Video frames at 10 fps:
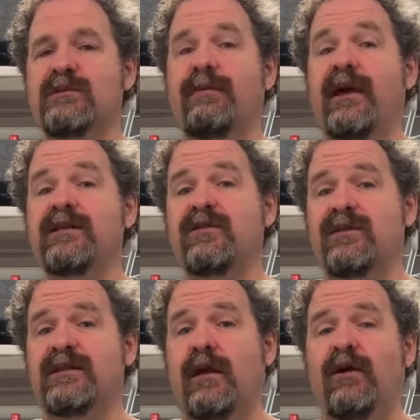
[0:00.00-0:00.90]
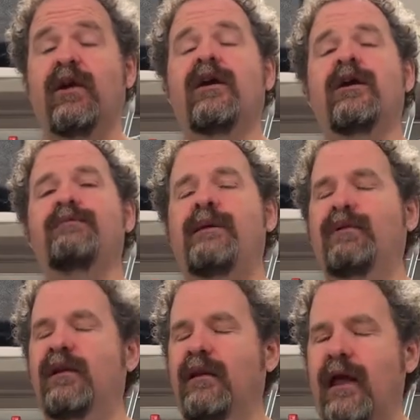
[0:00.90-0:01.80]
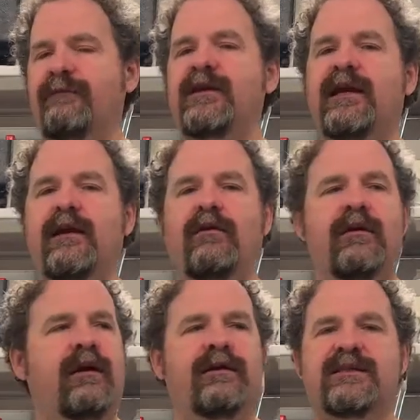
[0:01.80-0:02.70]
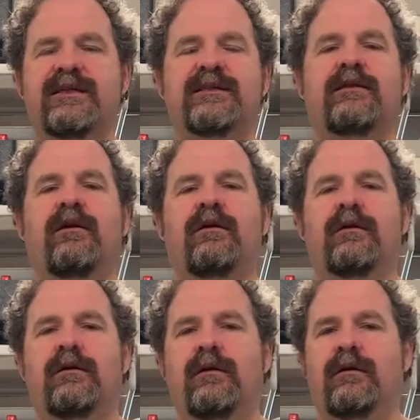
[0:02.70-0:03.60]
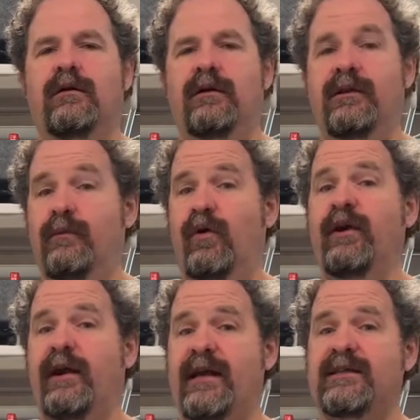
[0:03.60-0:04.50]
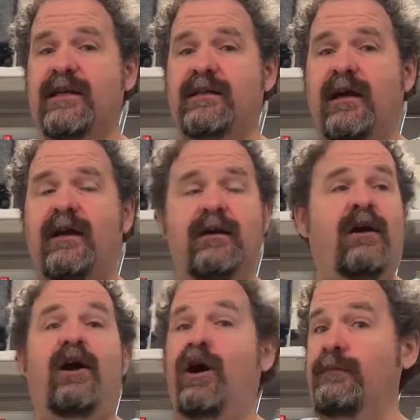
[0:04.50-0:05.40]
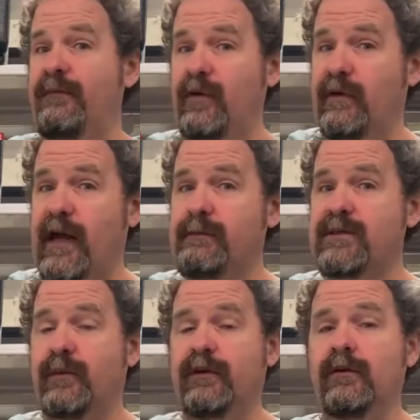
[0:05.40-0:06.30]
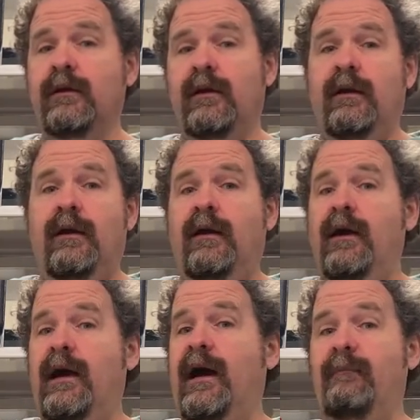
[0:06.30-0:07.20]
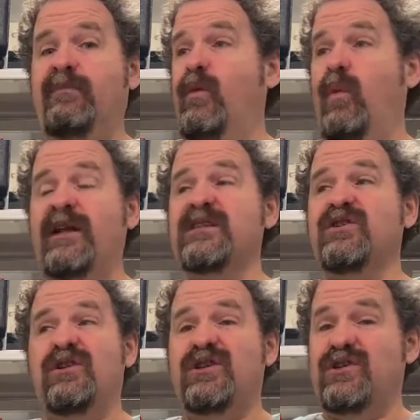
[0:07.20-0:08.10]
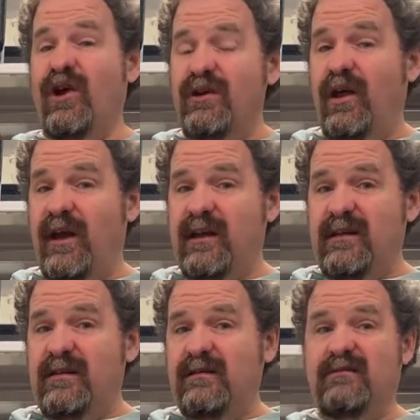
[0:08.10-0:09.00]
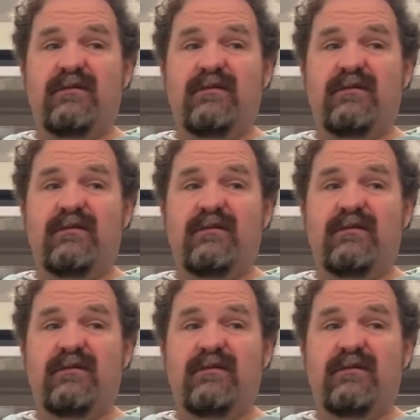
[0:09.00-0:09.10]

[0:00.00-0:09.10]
was played too slow. People love to hear it, and at six o'clock in the morning on Anzac Day, hopefully your neighbours will. Um, the ones who don't like it,